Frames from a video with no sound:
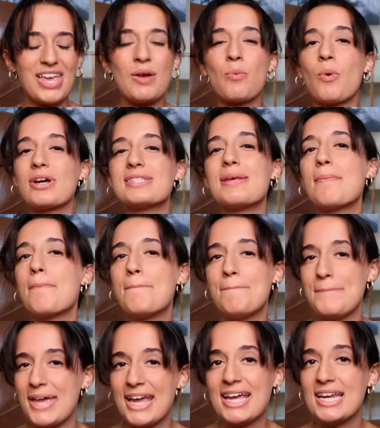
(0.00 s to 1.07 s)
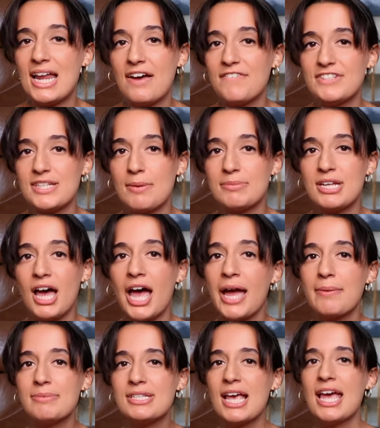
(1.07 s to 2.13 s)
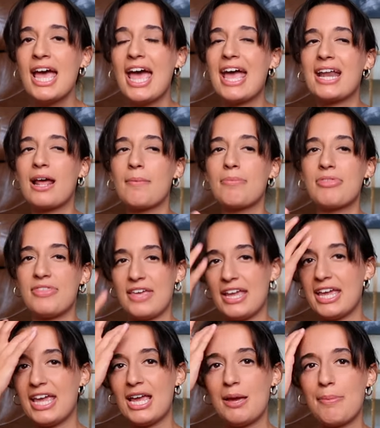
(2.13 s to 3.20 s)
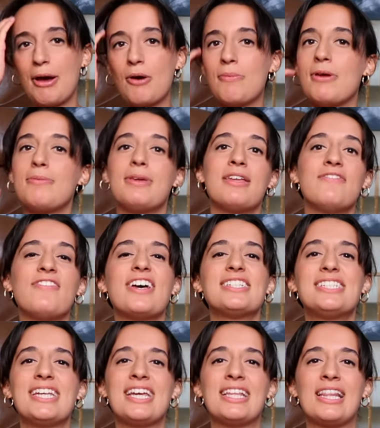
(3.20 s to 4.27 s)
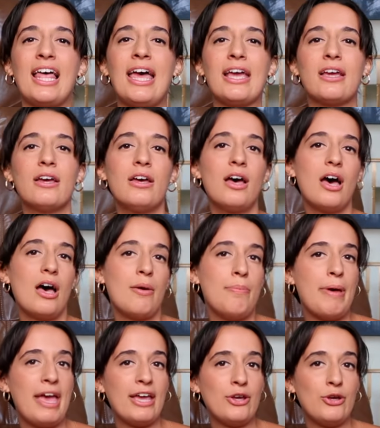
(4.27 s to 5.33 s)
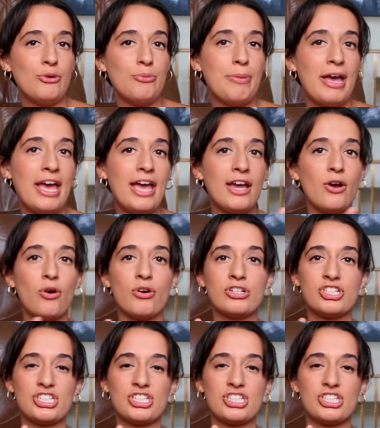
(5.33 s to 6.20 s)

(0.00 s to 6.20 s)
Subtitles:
it wasn't big enough sometimes. And I'm thinking about maybe investing in like a Baggu bag or